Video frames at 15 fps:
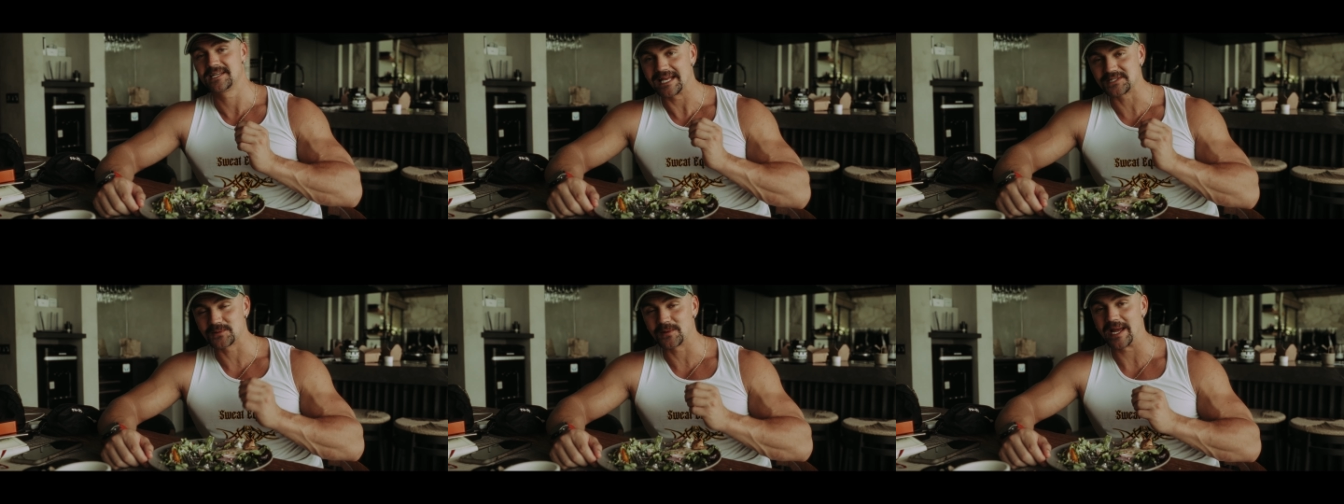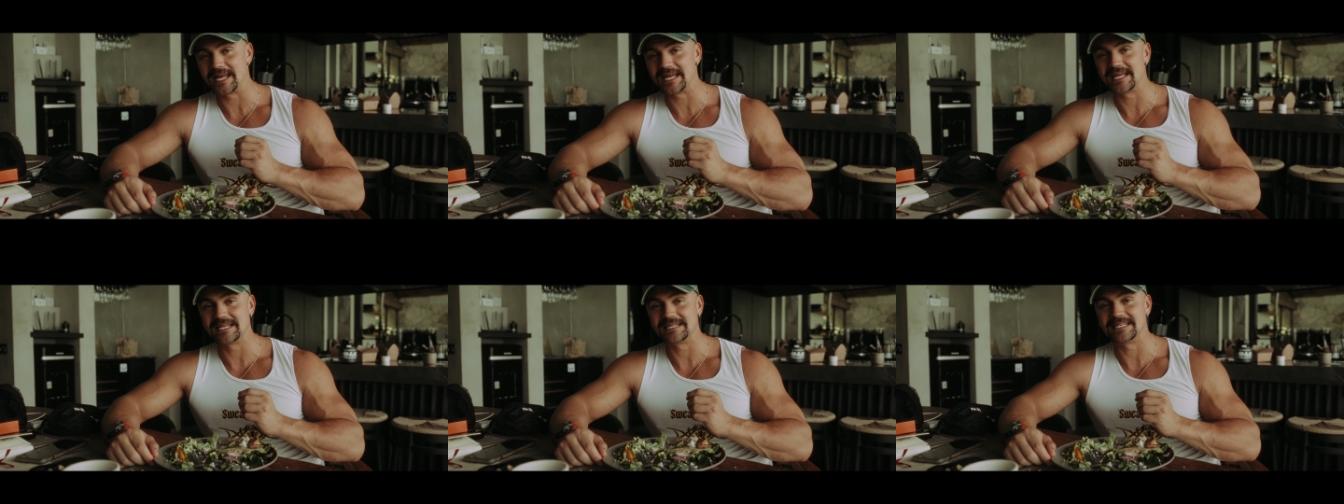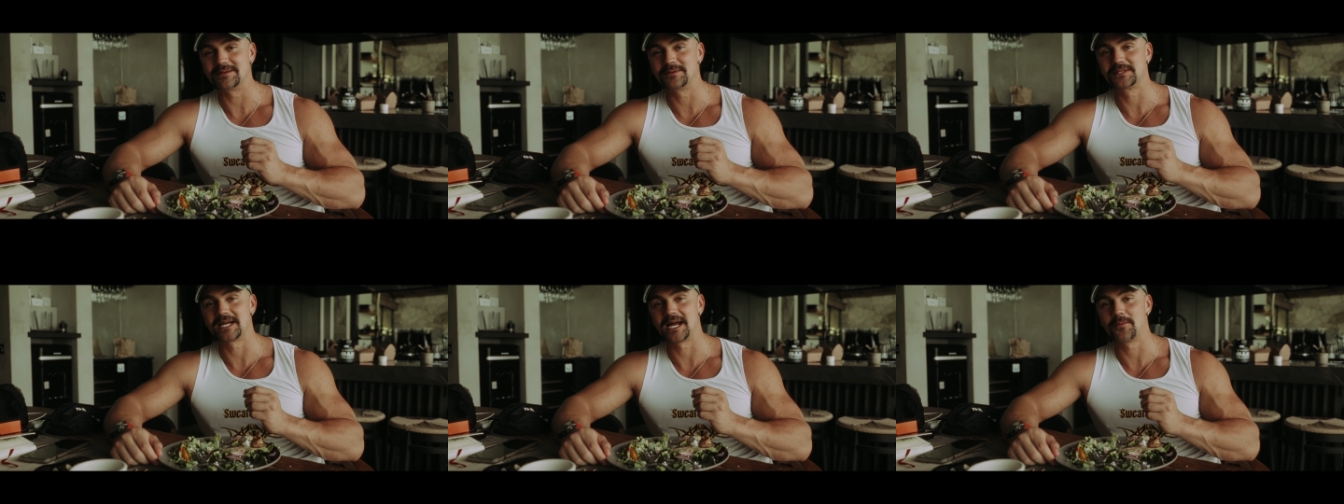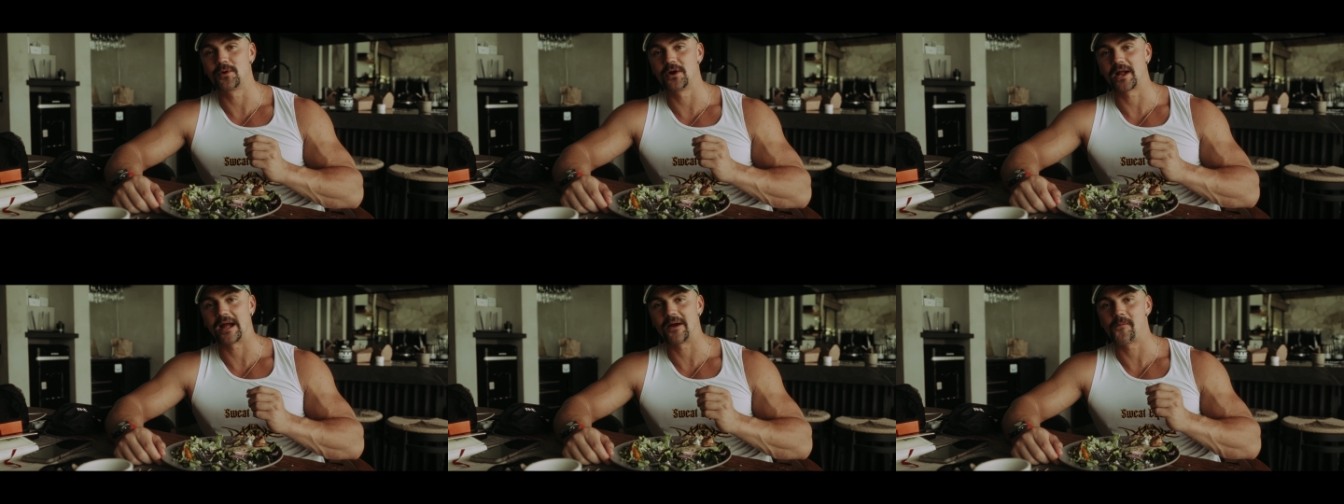a sweaty demon time
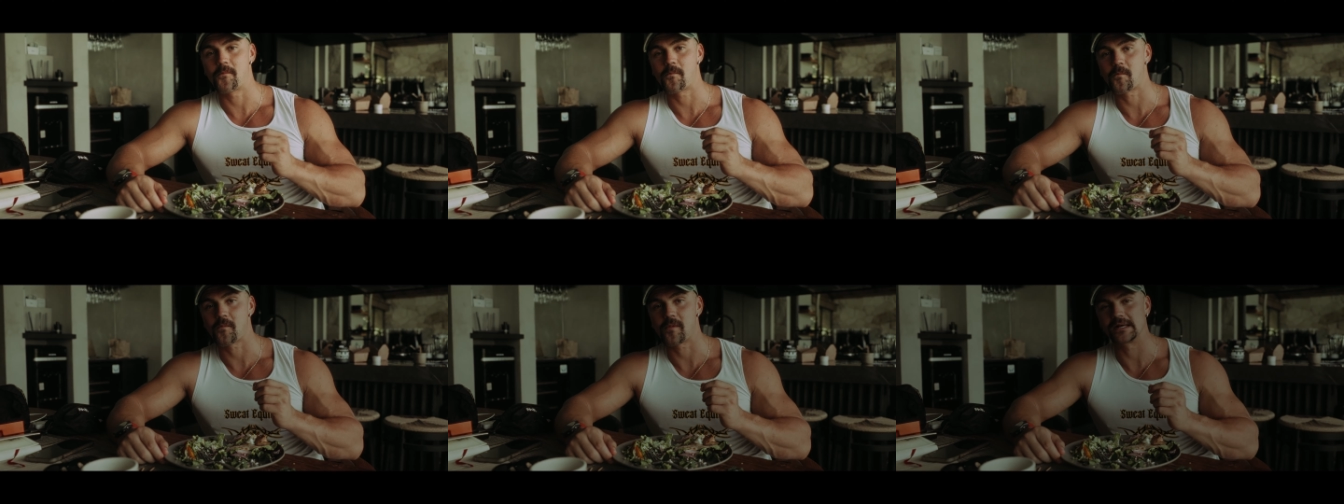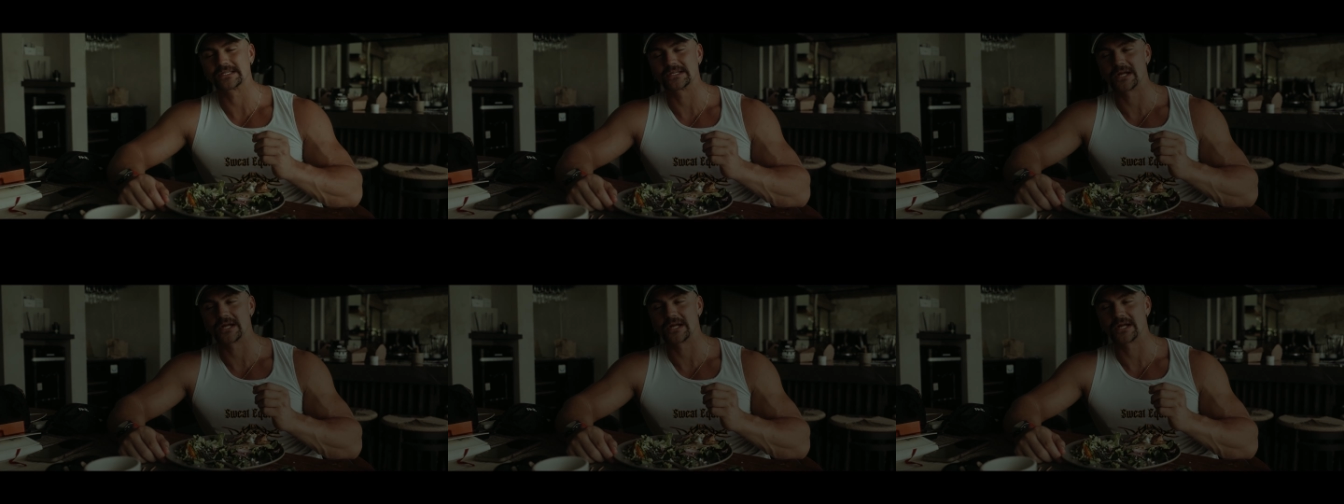workout. Let's